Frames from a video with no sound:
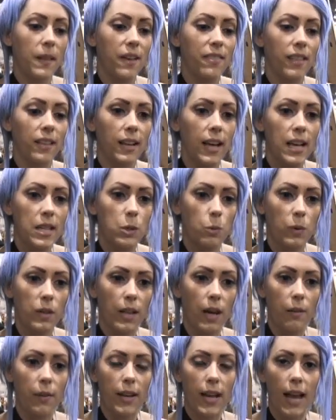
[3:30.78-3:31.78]
The last
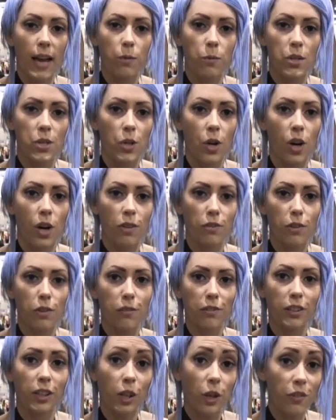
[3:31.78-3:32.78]
one that we had was Carnival
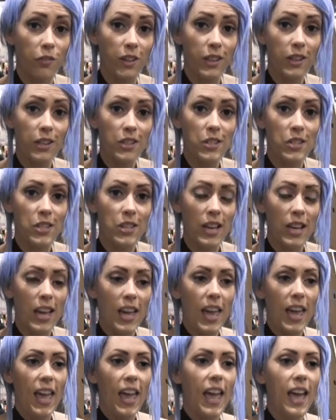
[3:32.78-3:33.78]
of Clovers,
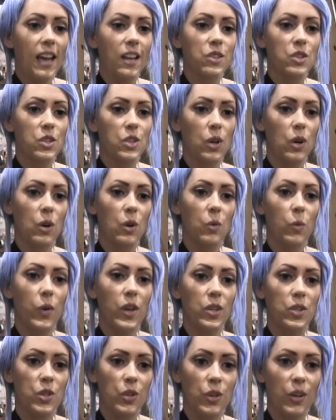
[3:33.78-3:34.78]
and so
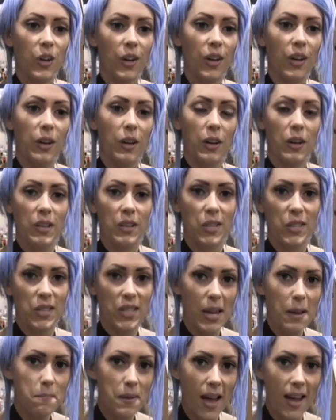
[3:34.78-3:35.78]
we took St.